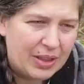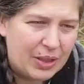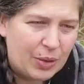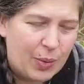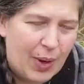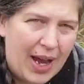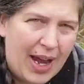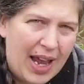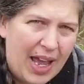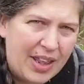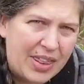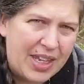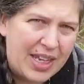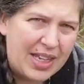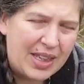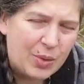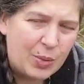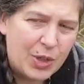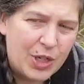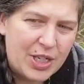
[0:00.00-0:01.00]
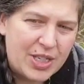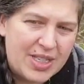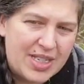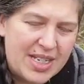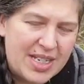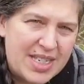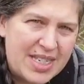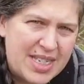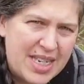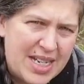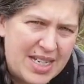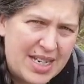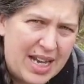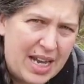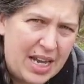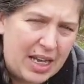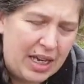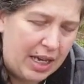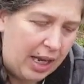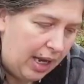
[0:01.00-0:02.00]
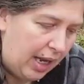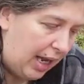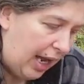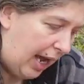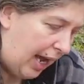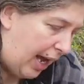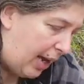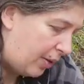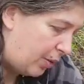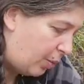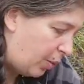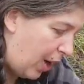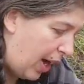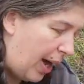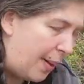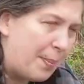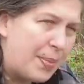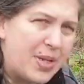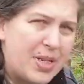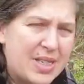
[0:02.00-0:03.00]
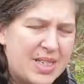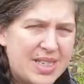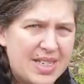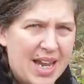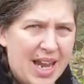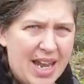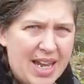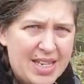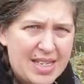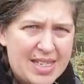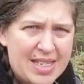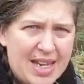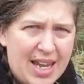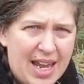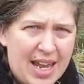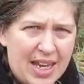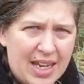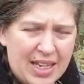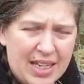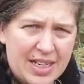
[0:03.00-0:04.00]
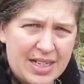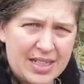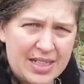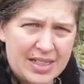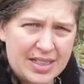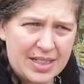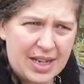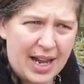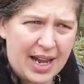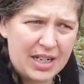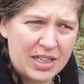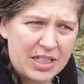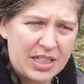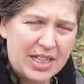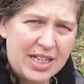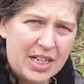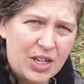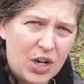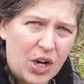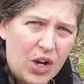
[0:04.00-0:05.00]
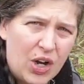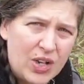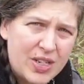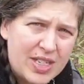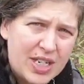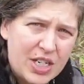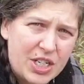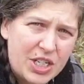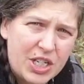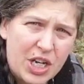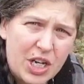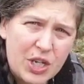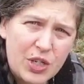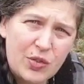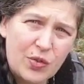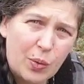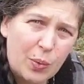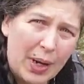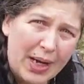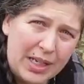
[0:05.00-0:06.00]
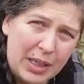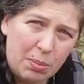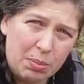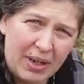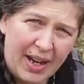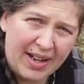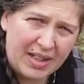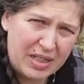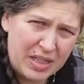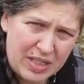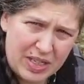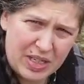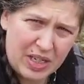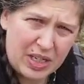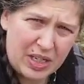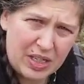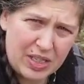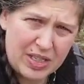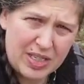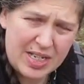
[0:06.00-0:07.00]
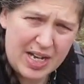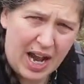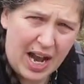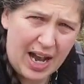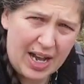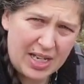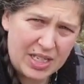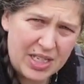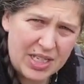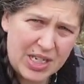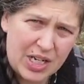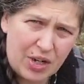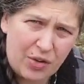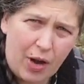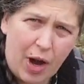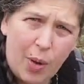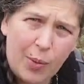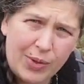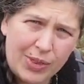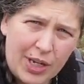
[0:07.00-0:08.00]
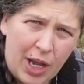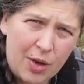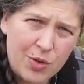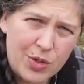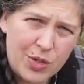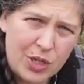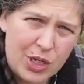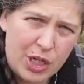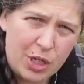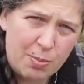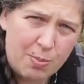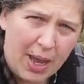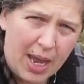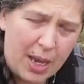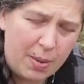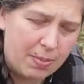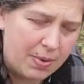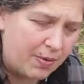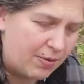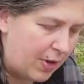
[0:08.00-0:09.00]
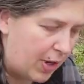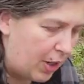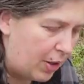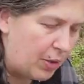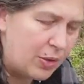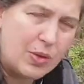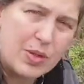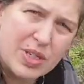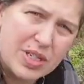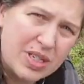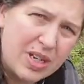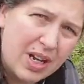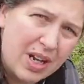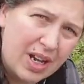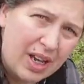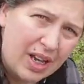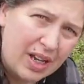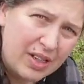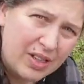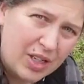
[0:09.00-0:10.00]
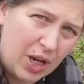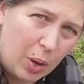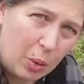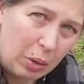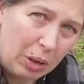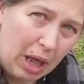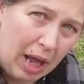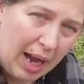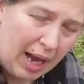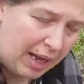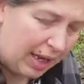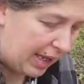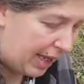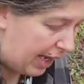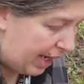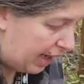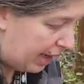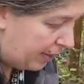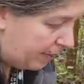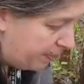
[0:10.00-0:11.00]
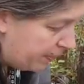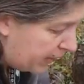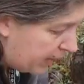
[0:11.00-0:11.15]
quite, I think the word's acidic, and what happens is it can actually cause issues for when your plants are starting to grow and those new baby roots don't like it.